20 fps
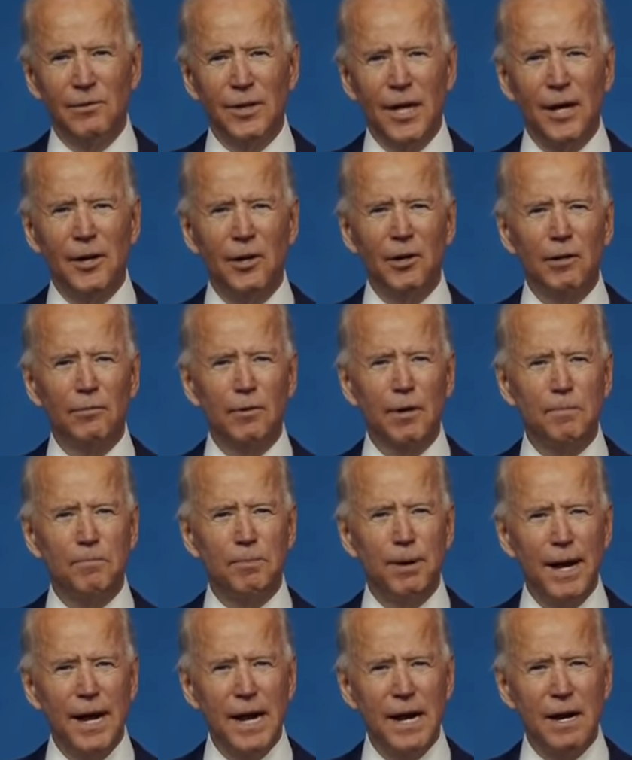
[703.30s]
They'll not only
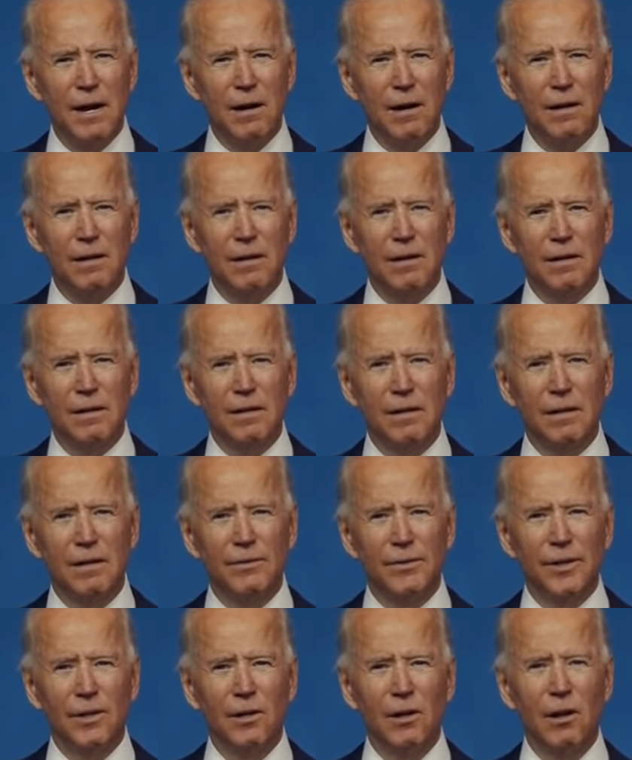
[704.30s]
repair,
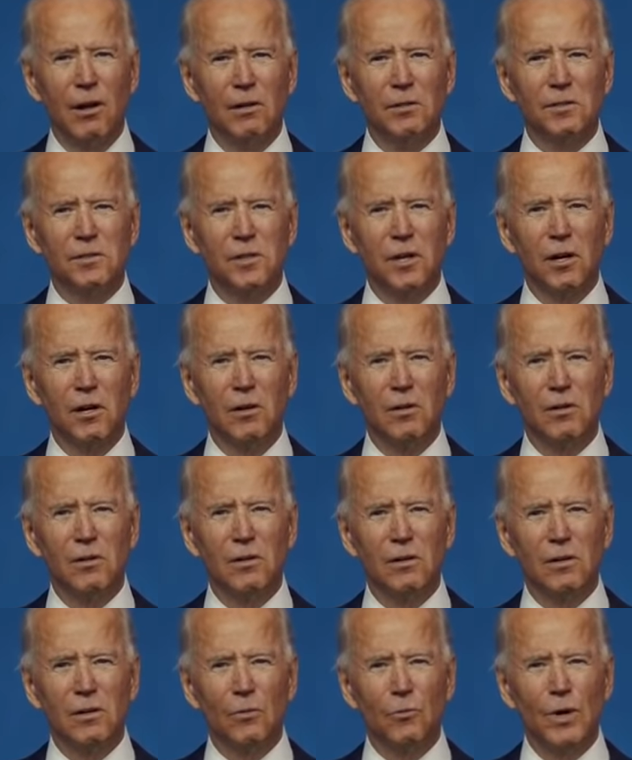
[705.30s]
they'll
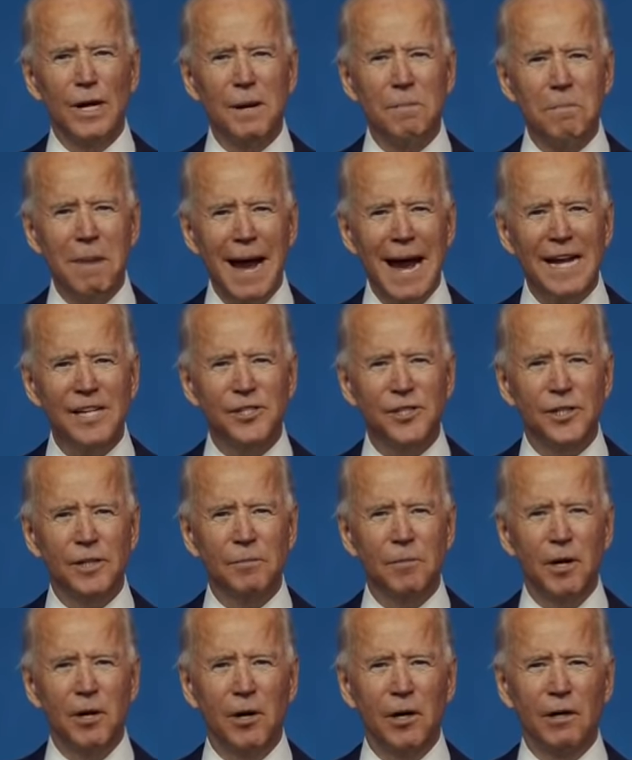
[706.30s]
also
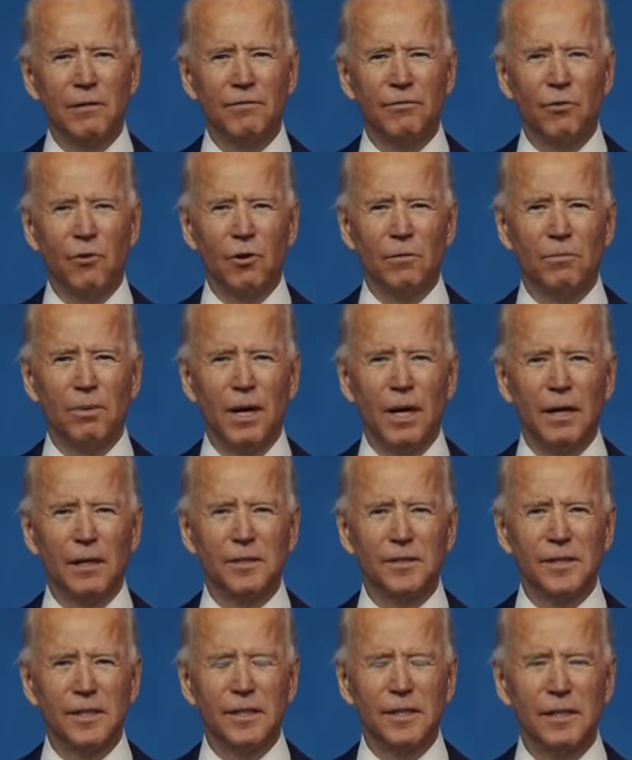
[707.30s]
reimagine American foreign
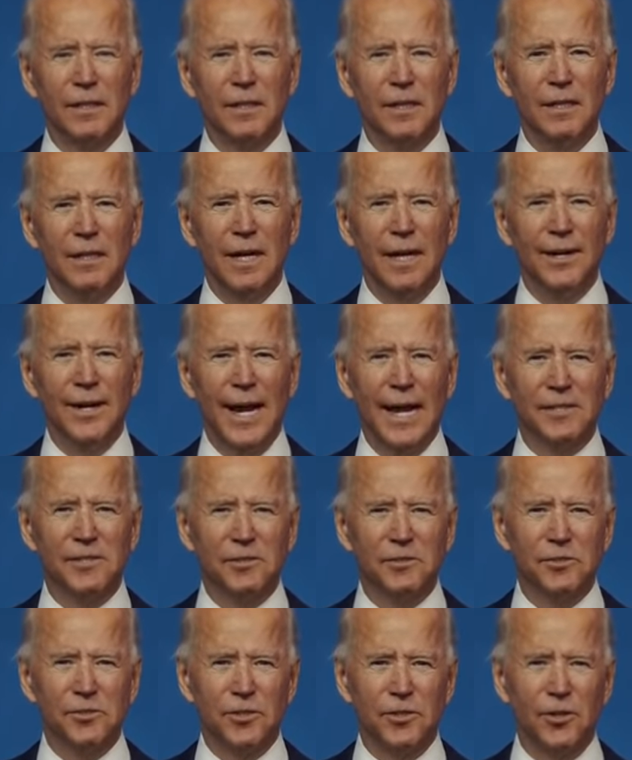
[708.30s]
policy and
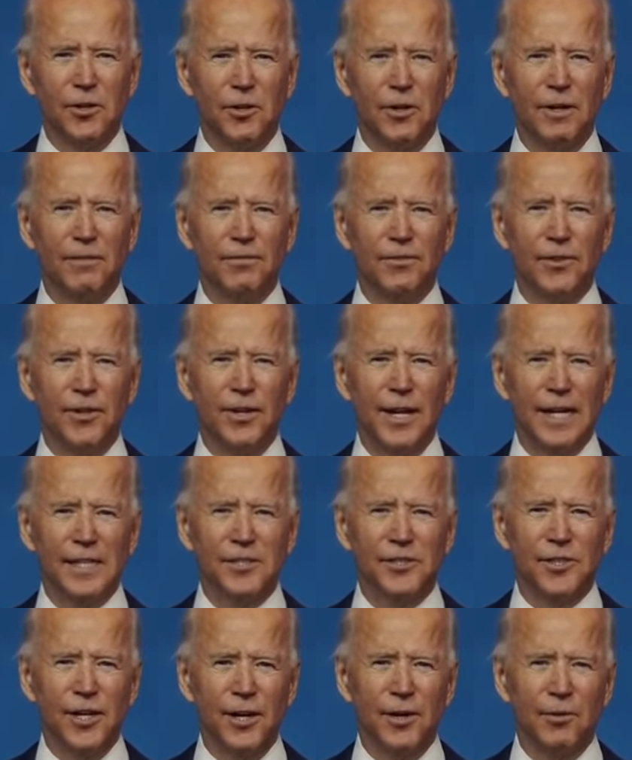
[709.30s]
national security for the
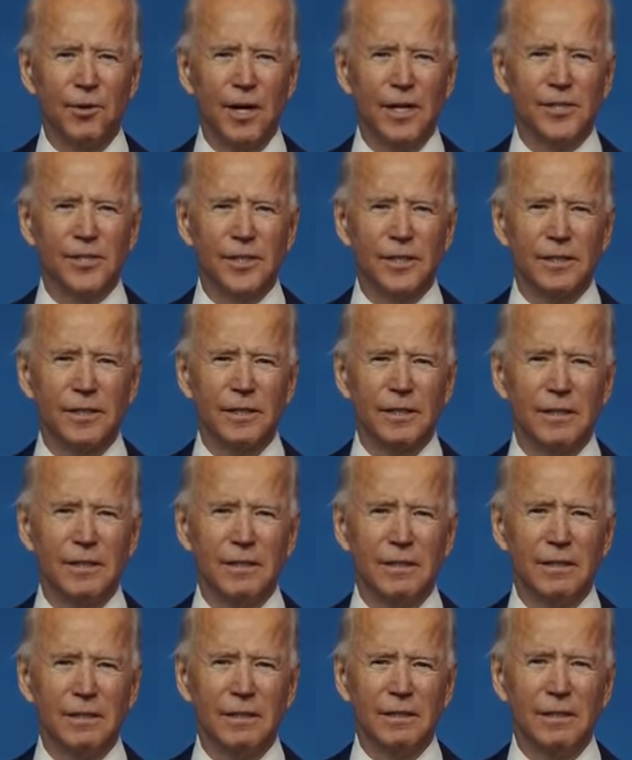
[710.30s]
next generation.
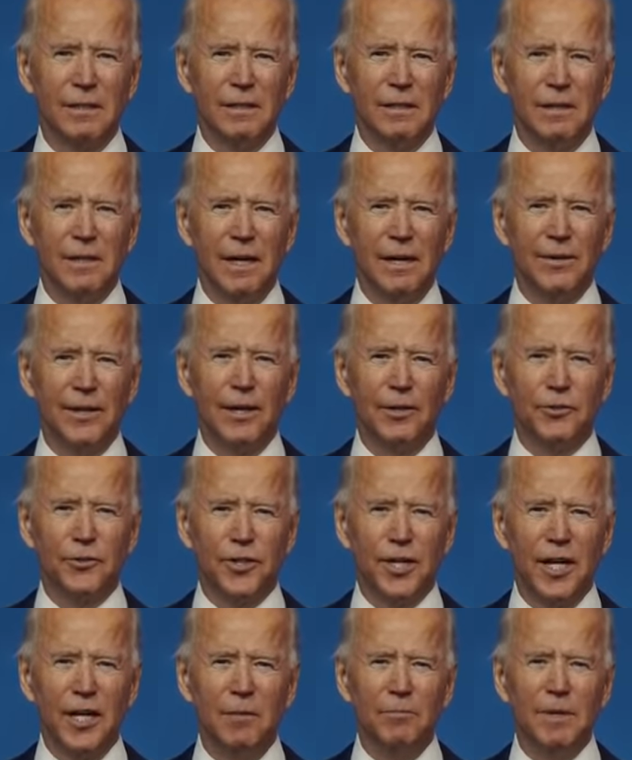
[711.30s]
And they'll
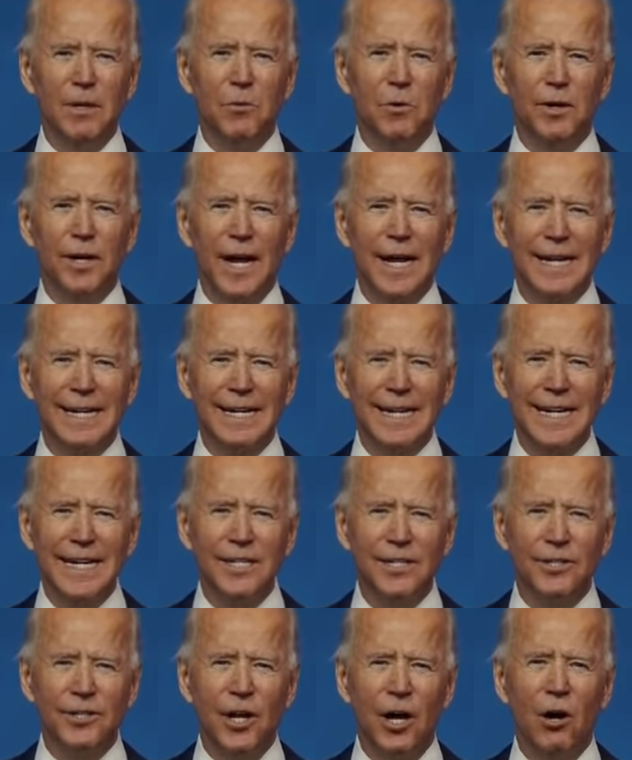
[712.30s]
tell me what I
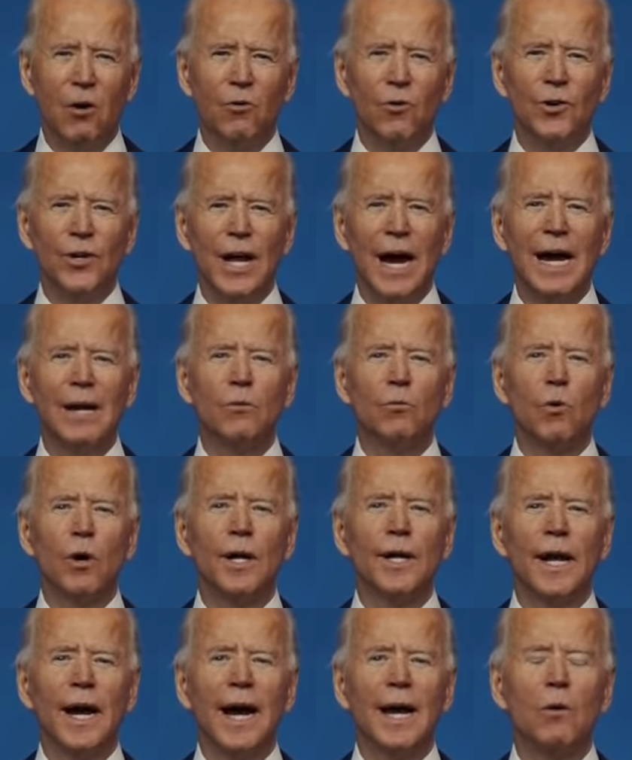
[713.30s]
need to know, not
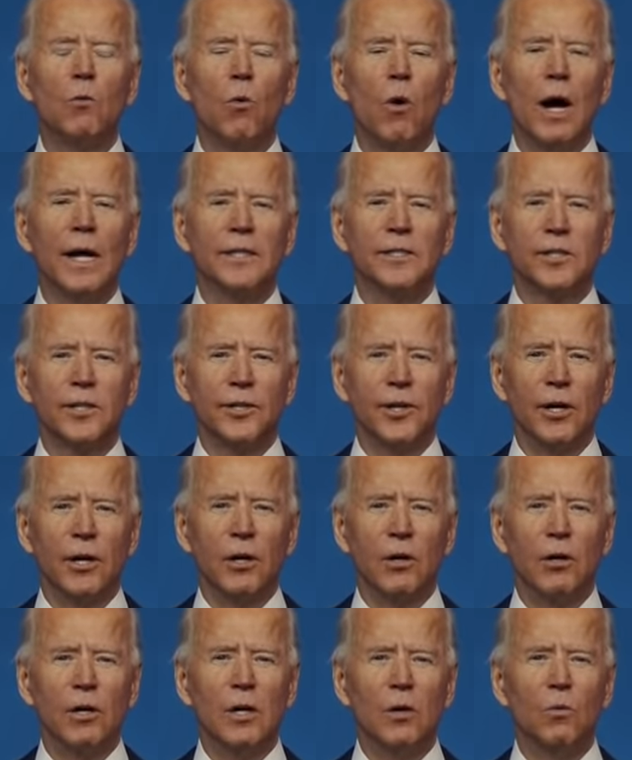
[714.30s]
what I want to
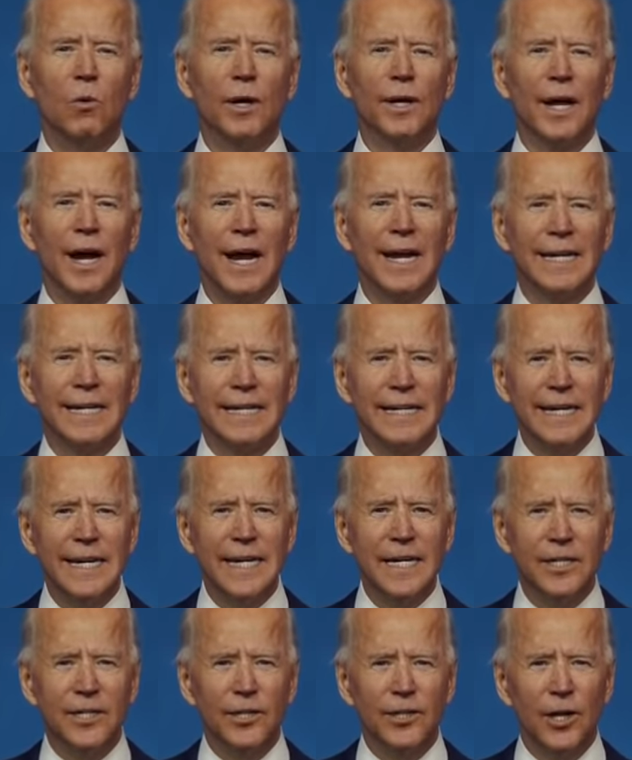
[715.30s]
know, what I
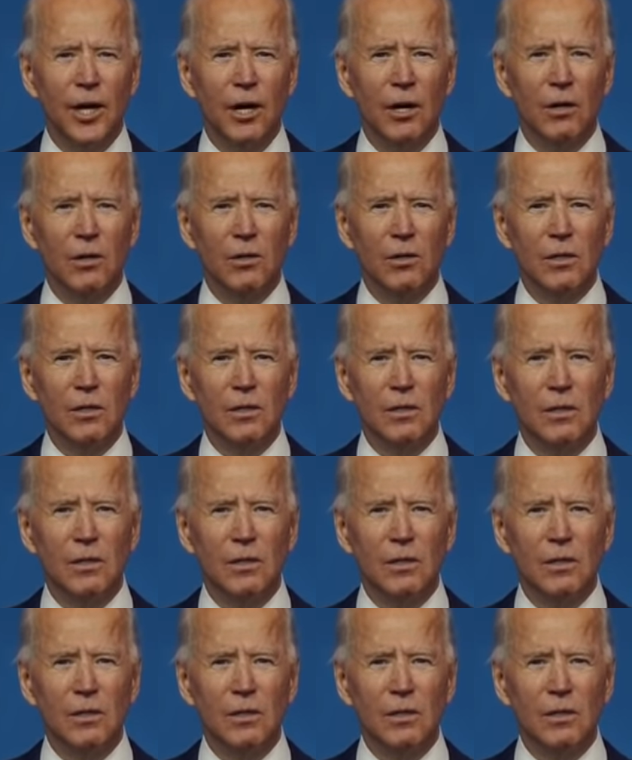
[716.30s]
need to know.